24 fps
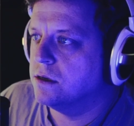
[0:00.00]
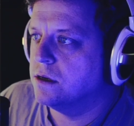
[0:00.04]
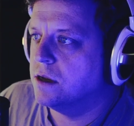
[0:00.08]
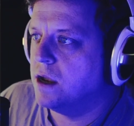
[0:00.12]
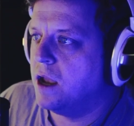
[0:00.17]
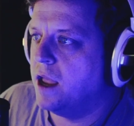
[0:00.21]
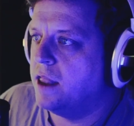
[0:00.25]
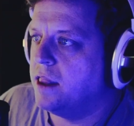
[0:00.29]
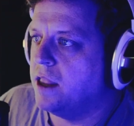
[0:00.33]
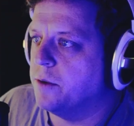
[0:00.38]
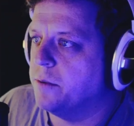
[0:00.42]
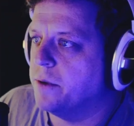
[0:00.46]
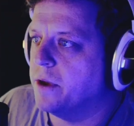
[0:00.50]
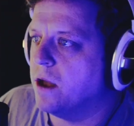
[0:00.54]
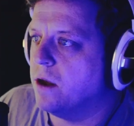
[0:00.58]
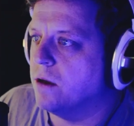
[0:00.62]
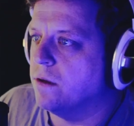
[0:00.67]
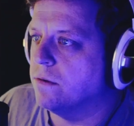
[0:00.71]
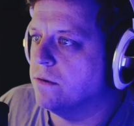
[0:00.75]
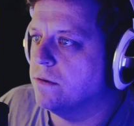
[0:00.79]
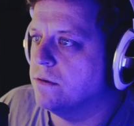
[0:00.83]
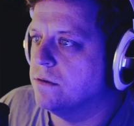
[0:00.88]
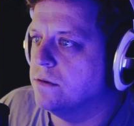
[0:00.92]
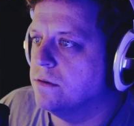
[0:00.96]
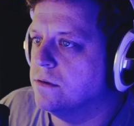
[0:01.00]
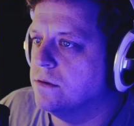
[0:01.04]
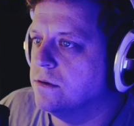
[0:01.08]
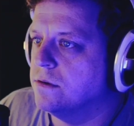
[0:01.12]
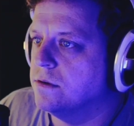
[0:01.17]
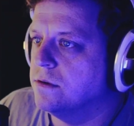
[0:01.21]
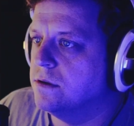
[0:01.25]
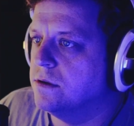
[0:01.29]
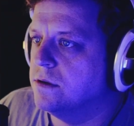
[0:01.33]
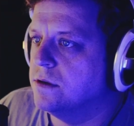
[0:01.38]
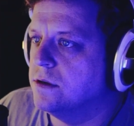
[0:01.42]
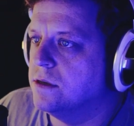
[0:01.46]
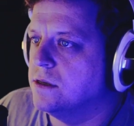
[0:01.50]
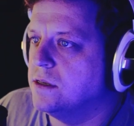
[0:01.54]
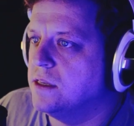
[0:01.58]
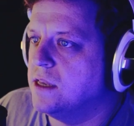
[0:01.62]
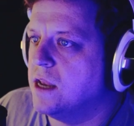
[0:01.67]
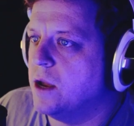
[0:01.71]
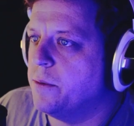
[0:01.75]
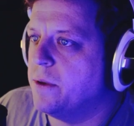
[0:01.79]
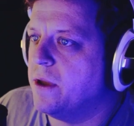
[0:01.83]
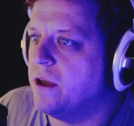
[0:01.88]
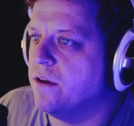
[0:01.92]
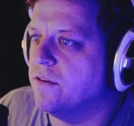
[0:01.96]
And there we go.
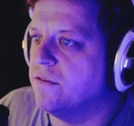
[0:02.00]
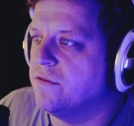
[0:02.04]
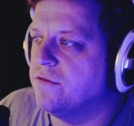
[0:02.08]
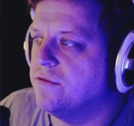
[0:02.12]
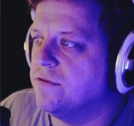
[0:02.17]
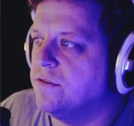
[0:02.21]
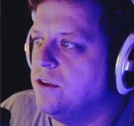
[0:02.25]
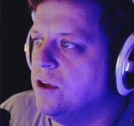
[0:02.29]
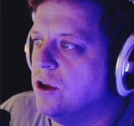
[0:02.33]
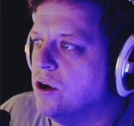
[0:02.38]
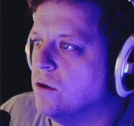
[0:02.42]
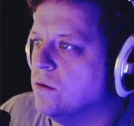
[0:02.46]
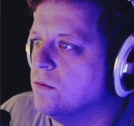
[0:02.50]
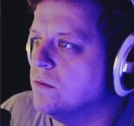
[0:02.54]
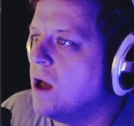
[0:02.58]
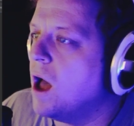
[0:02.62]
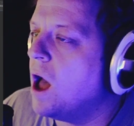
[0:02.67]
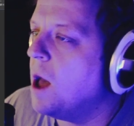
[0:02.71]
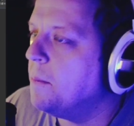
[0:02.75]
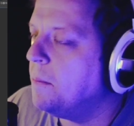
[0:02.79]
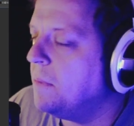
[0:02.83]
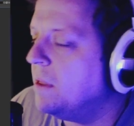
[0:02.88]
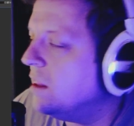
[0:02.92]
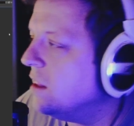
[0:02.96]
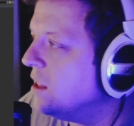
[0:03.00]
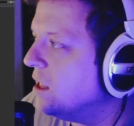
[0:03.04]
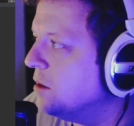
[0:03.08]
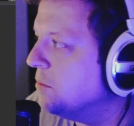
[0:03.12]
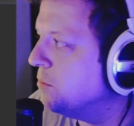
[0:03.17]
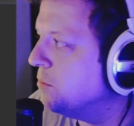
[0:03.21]
Now we have, you know, 1,000,000